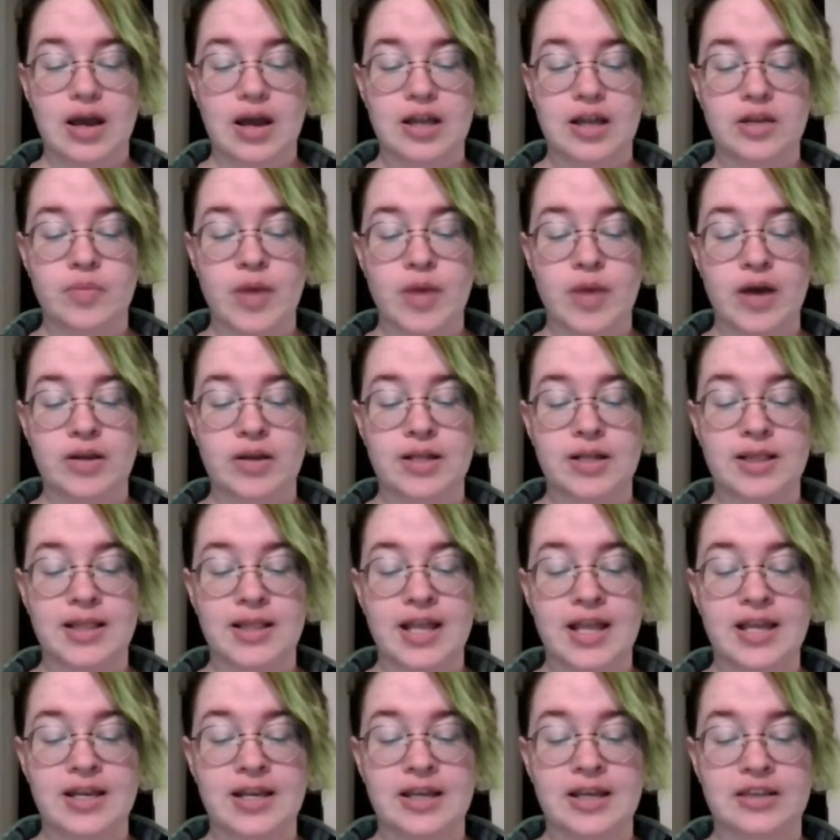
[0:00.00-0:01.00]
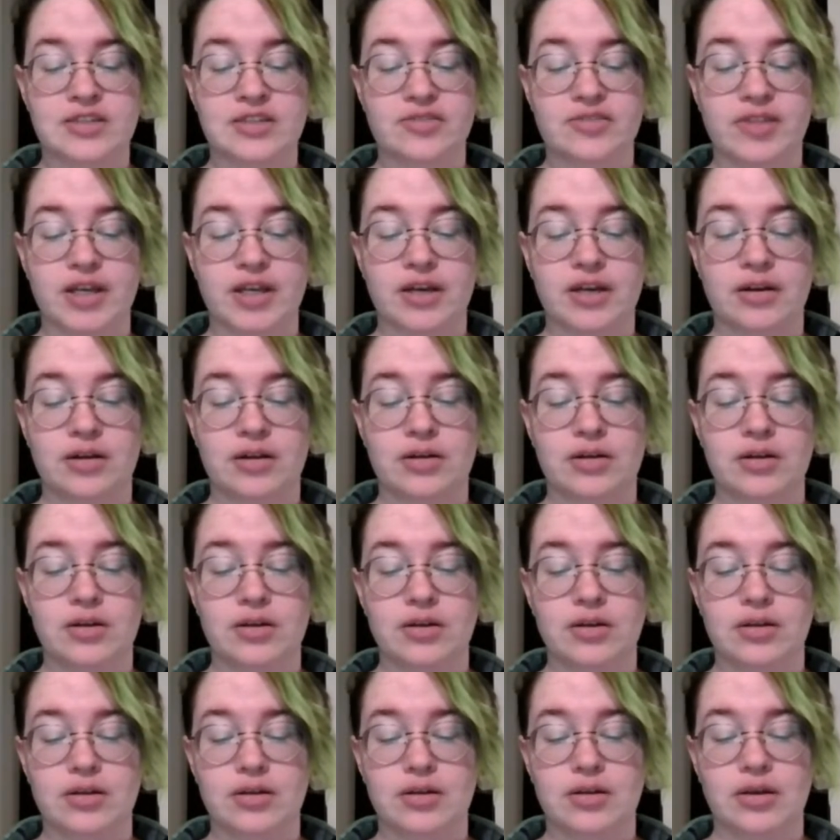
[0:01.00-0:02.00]
And about it lightnings flickered,
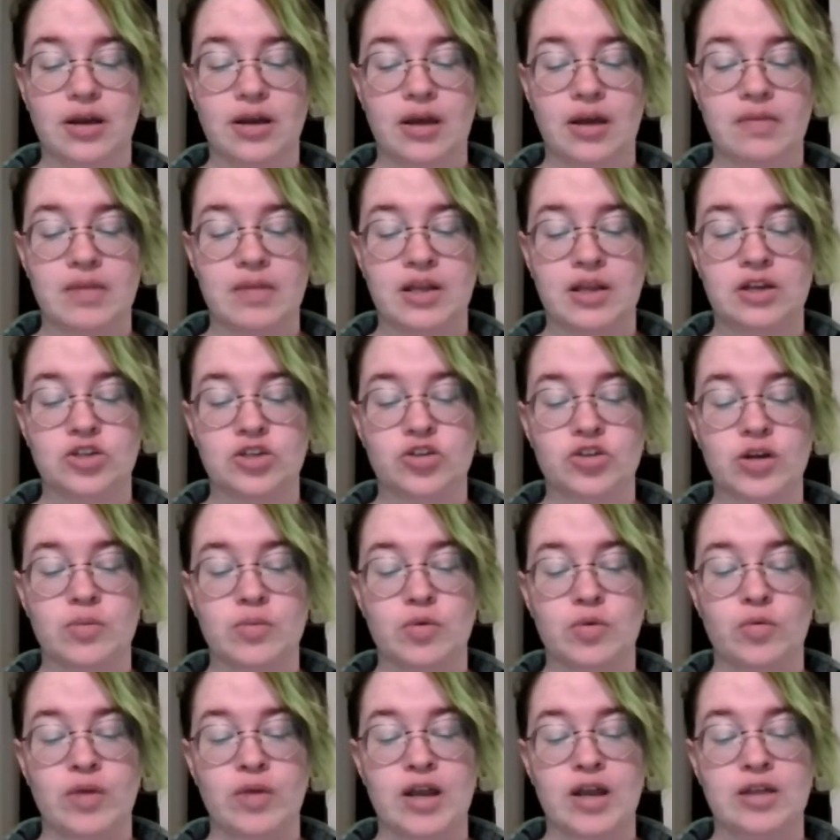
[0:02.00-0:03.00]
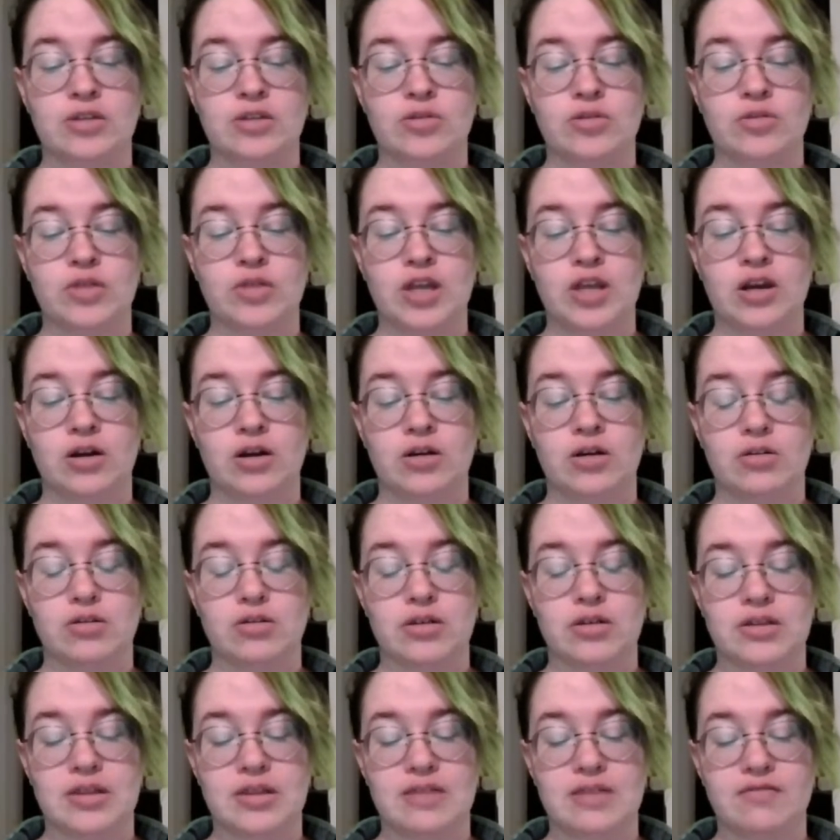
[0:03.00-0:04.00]
and then a tremor ran through the earth,
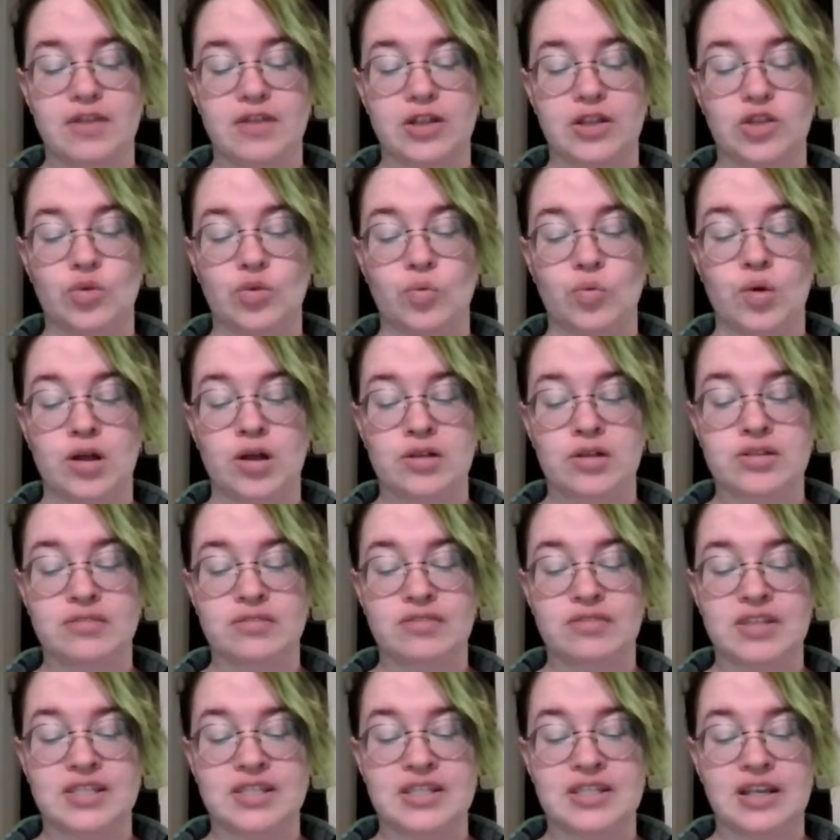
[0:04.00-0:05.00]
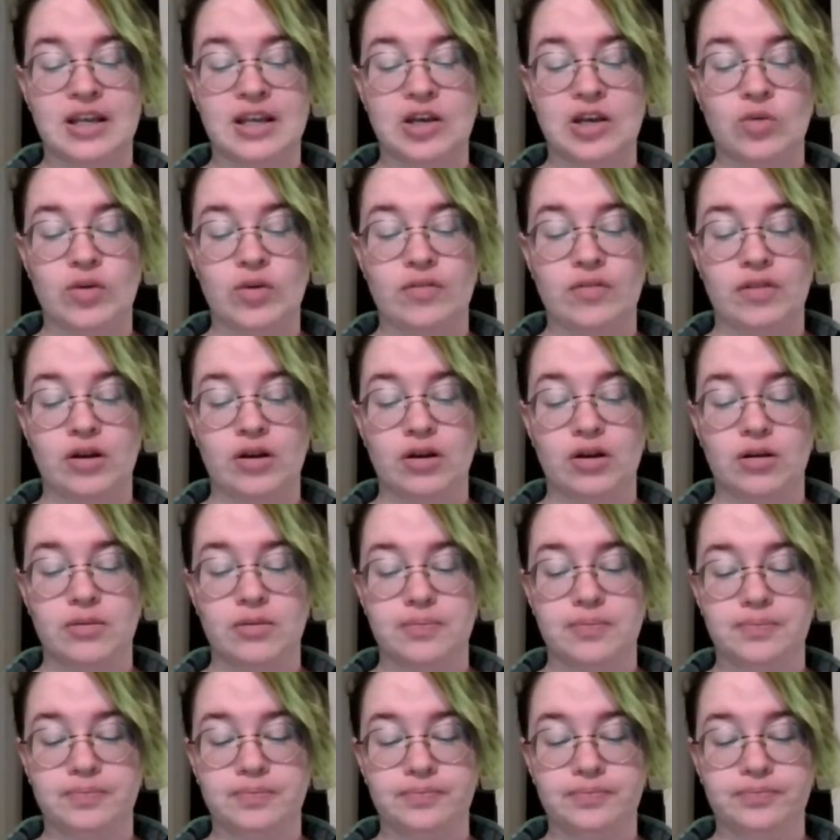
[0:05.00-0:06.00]
and they felt the walls of the city quiver.
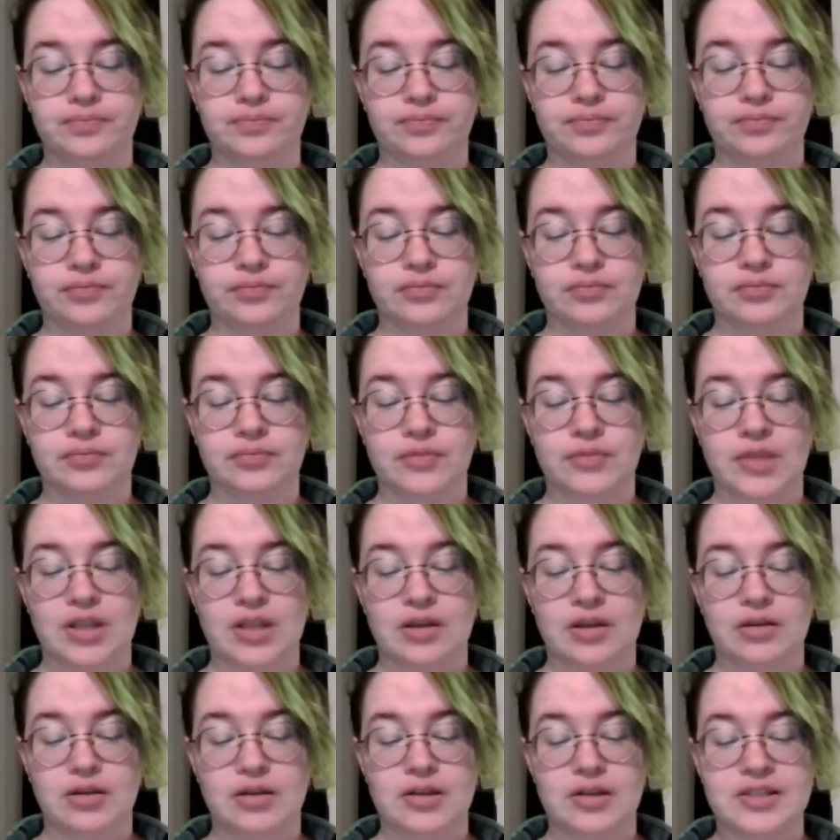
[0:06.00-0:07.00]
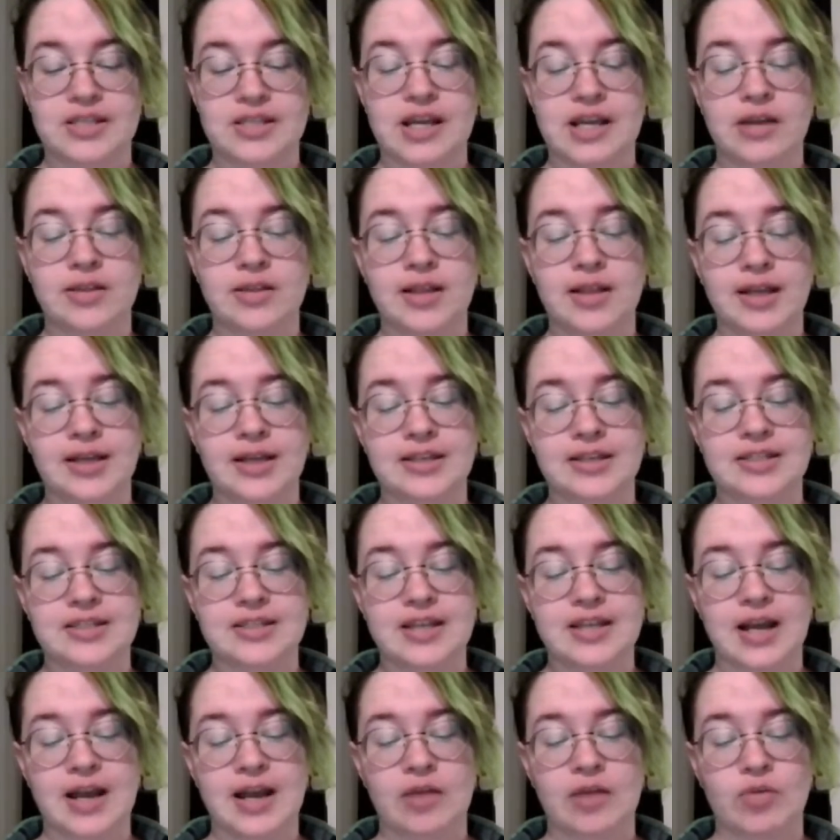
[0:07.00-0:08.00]
A sound like a
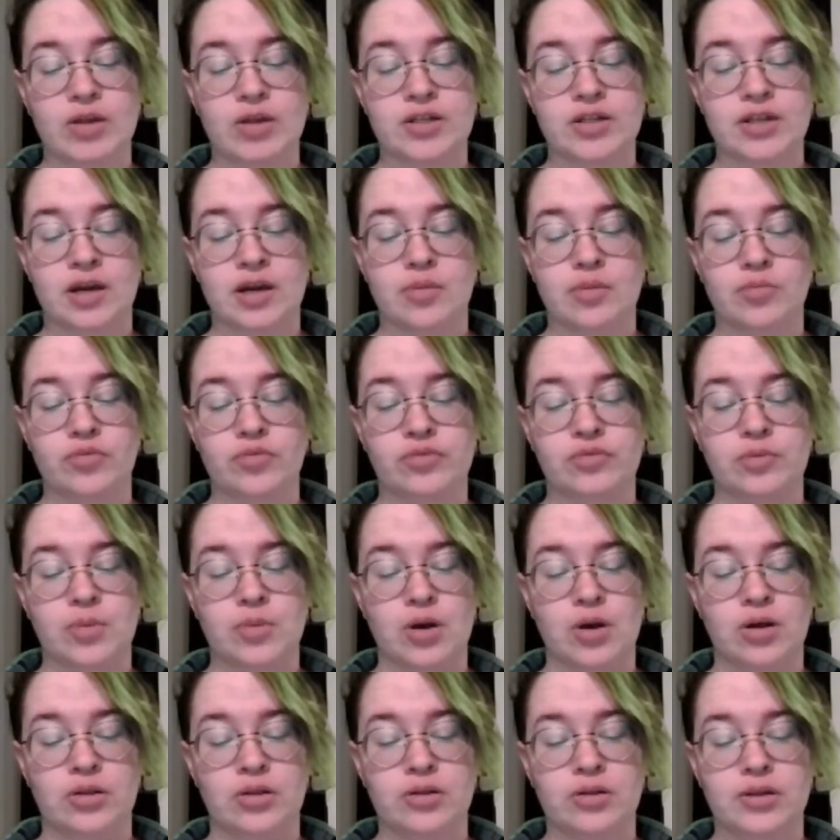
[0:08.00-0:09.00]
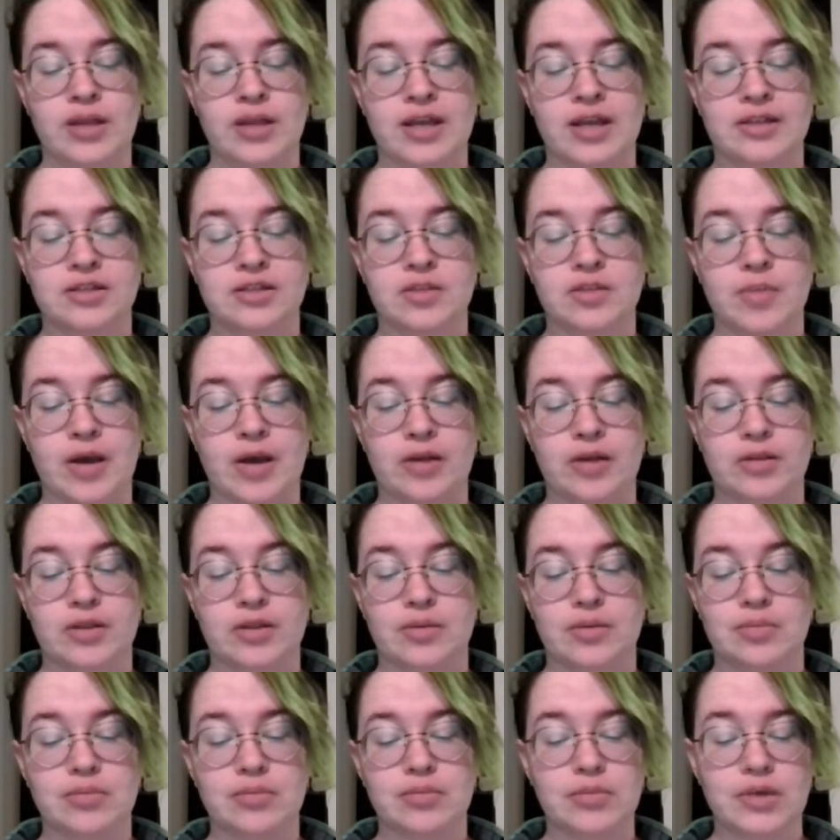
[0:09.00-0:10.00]
sigh went up from all the lands about
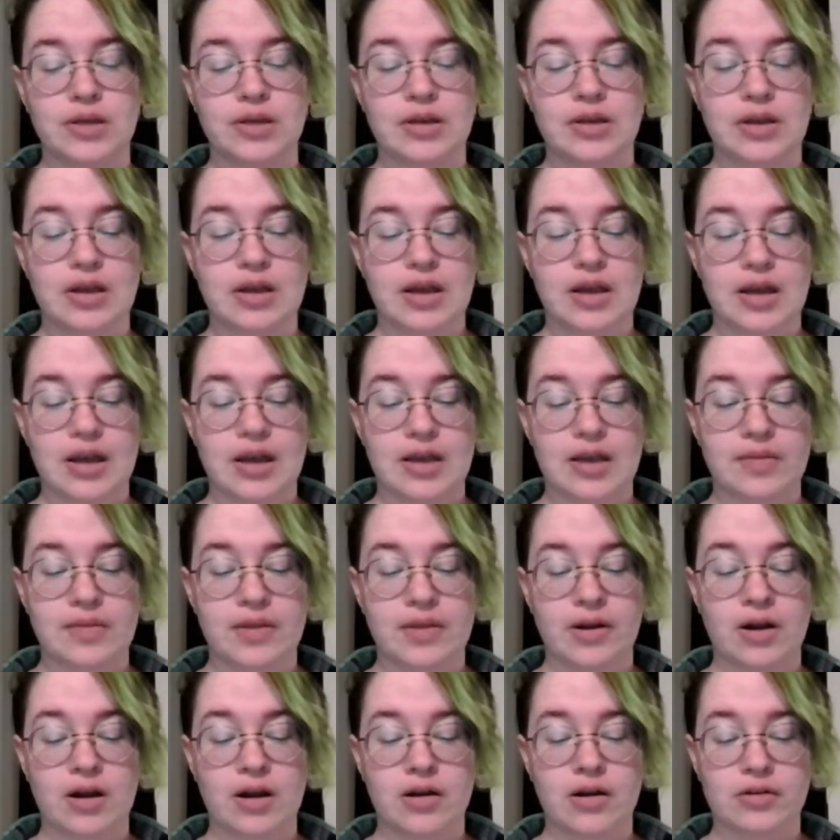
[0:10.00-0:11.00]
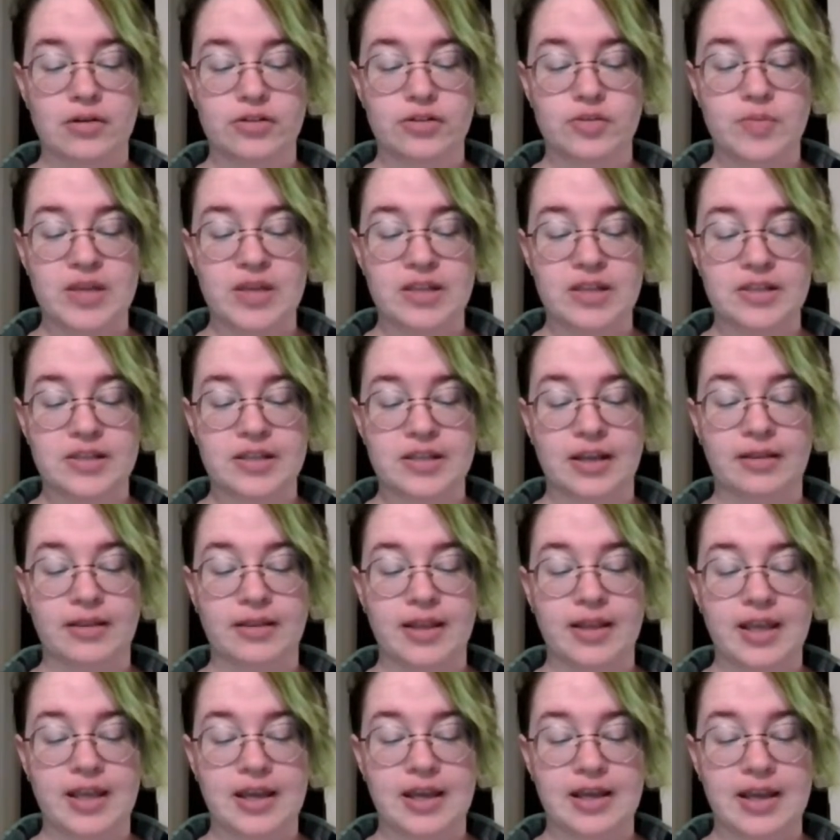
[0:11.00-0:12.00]
them, and their hearts beat
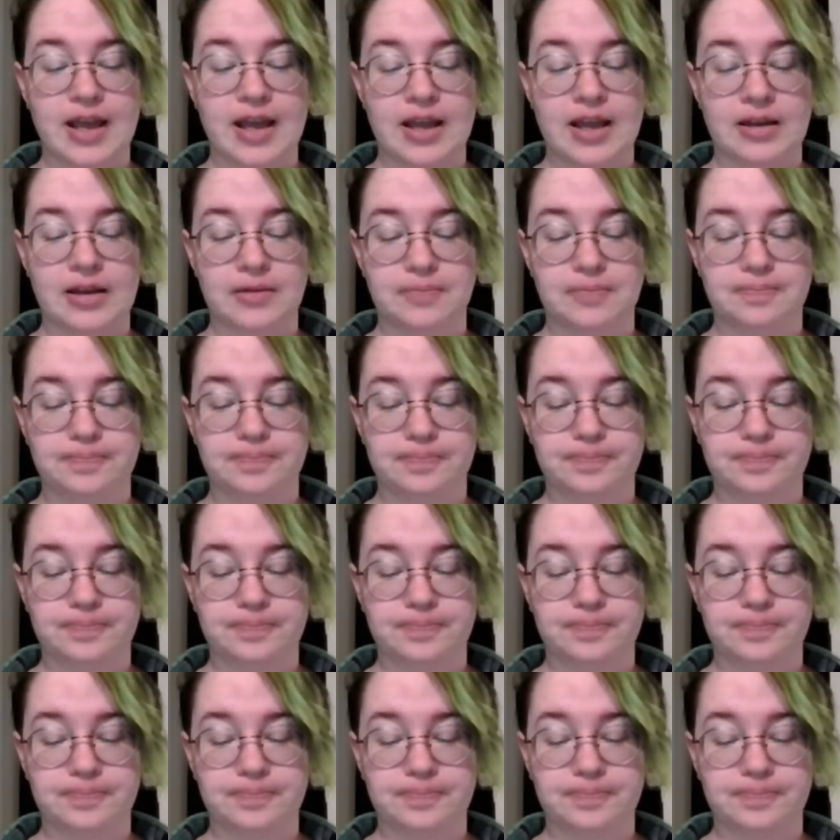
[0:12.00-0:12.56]
suddenly again.